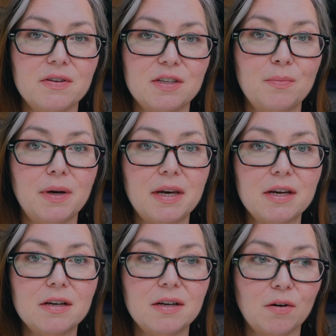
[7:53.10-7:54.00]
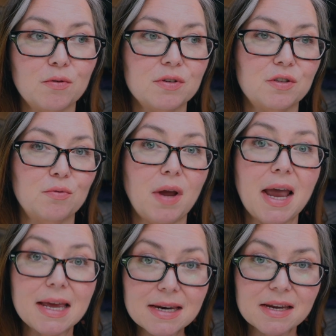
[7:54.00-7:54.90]
somebody goes through
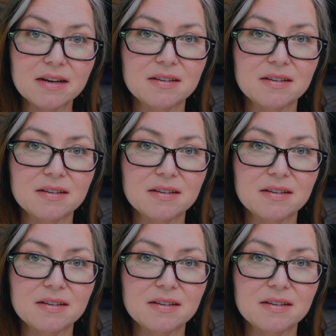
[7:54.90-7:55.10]
any